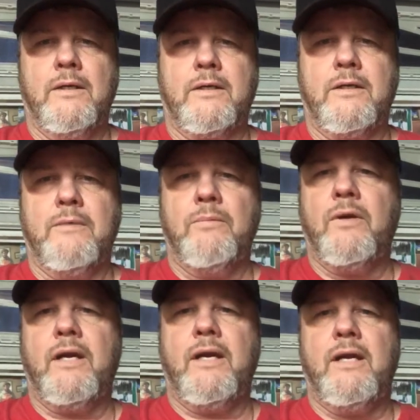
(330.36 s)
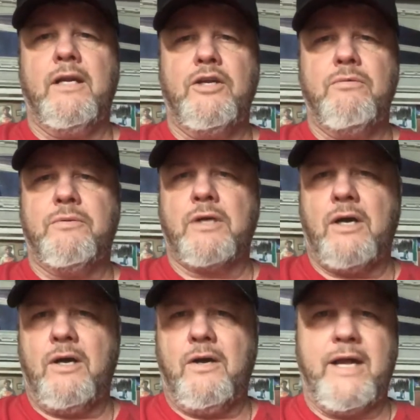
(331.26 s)
Good morning,
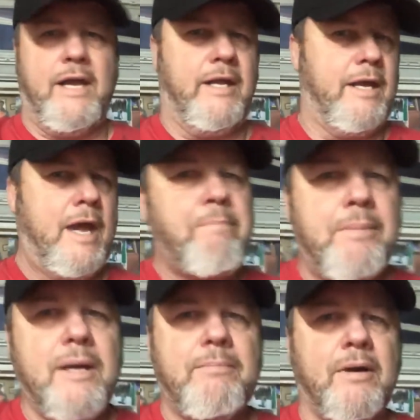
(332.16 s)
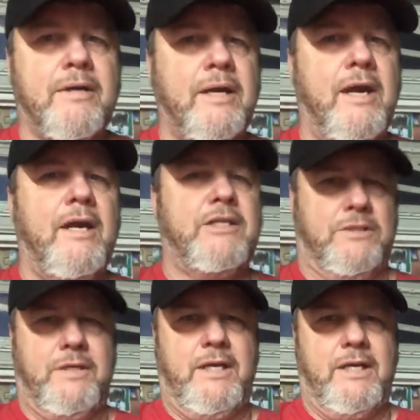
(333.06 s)
Utah, and happy birthday,
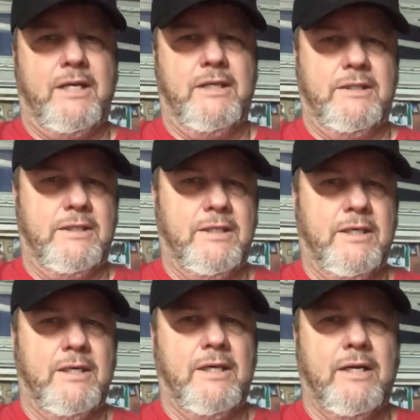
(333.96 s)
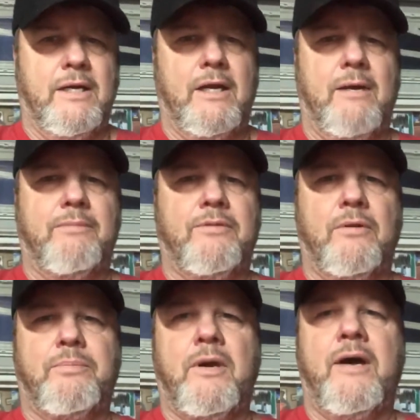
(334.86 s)
Adrena. I'm so
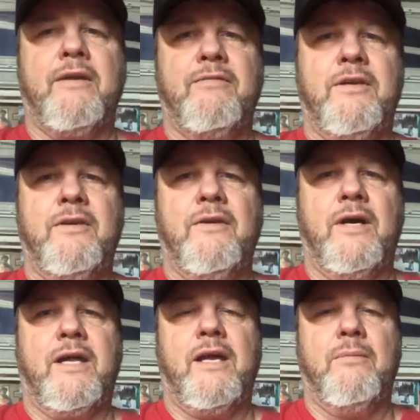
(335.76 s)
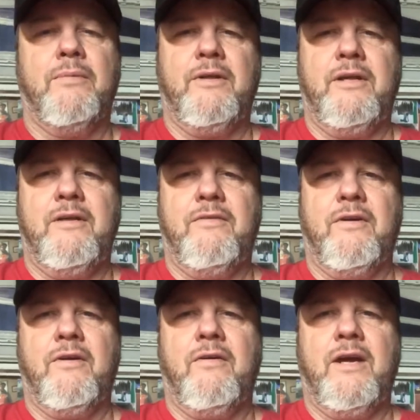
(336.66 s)
proud of you. I can't believe
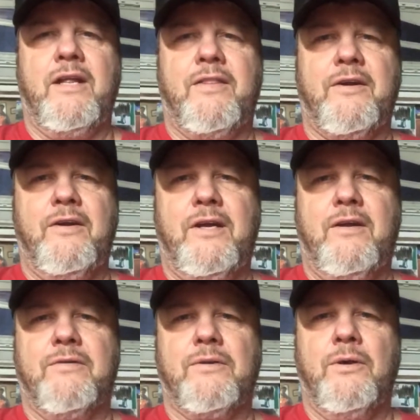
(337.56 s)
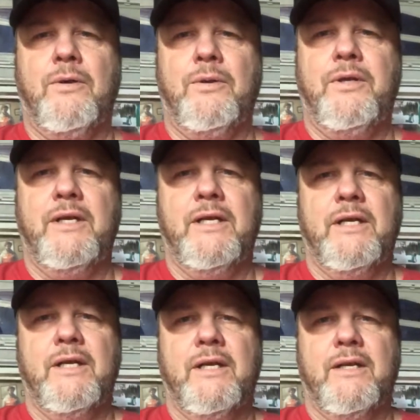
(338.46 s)
you're already 30 years old.
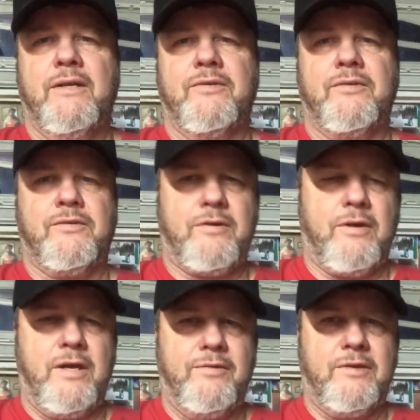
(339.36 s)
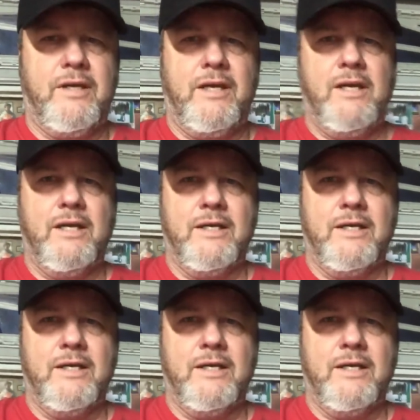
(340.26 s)
This is crazy.